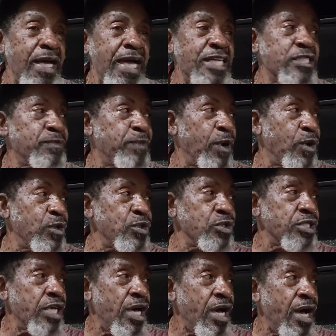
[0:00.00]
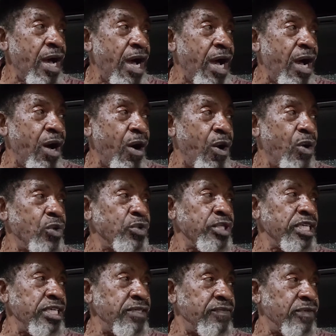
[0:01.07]
expose our own
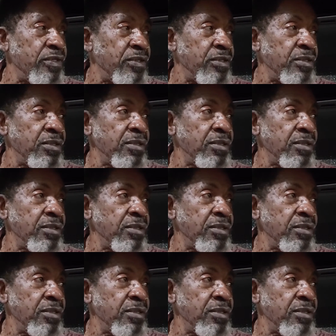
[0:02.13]
evil.